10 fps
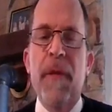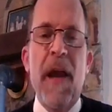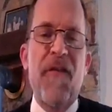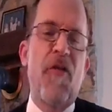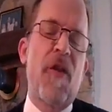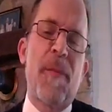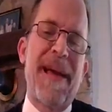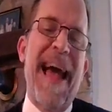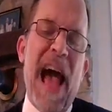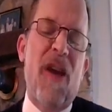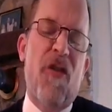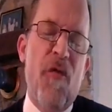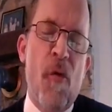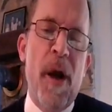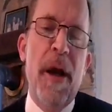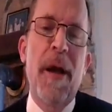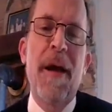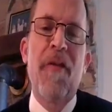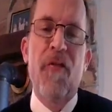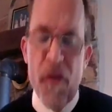if you simply ask for it,
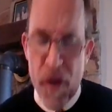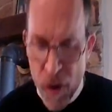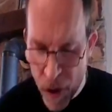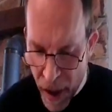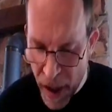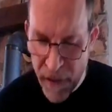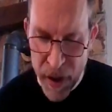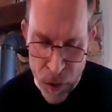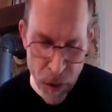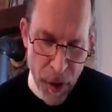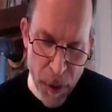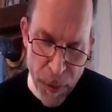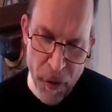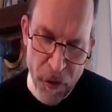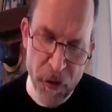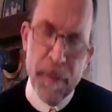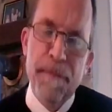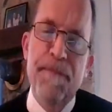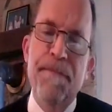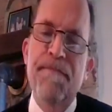so that you can give it to another person.
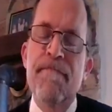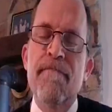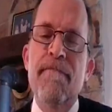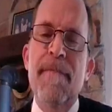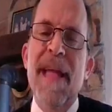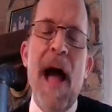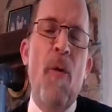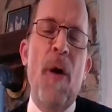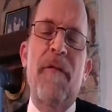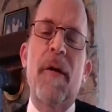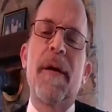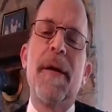However,